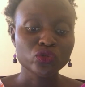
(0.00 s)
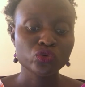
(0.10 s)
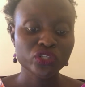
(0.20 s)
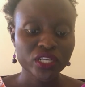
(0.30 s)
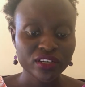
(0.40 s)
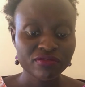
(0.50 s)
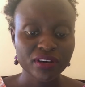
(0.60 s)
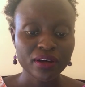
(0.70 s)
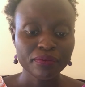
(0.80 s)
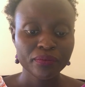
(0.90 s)
To
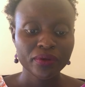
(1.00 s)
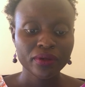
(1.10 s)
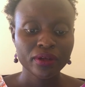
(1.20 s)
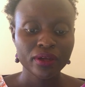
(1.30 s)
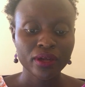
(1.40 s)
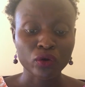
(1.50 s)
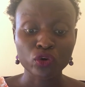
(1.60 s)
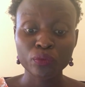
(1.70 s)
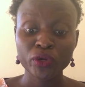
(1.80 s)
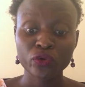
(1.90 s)
deliver
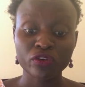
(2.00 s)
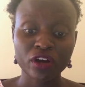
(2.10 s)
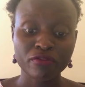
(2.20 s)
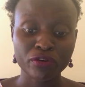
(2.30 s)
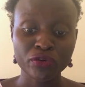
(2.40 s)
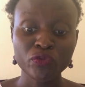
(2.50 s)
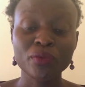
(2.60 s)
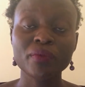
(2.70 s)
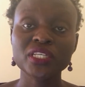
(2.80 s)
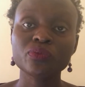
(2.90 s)
economic recovery, we
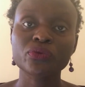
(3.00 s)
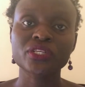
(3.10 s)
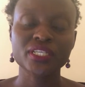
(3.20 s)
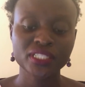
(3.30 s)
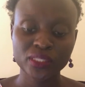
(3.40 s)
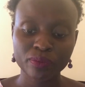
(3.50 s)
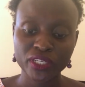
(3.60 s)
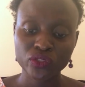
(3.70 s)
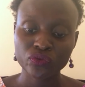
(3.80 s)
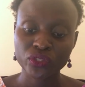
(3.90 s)
must protect
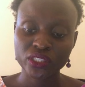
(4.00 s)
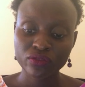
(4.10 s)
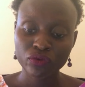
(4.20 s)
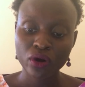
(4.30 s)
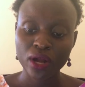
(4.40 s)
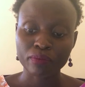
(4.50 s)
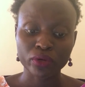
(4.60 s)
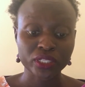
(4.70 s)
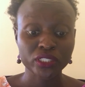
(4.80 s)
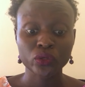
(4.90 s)
space for civil and
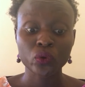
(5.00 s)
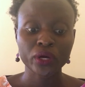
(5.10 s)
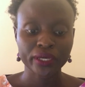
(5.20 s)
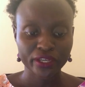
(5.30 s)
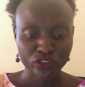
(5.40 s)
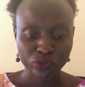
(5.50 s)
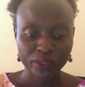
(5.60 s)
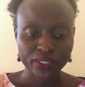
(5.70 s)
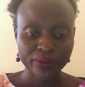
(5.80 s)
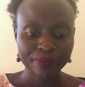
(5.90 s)
political
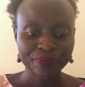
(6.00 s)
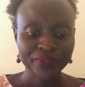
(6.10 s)
engagement.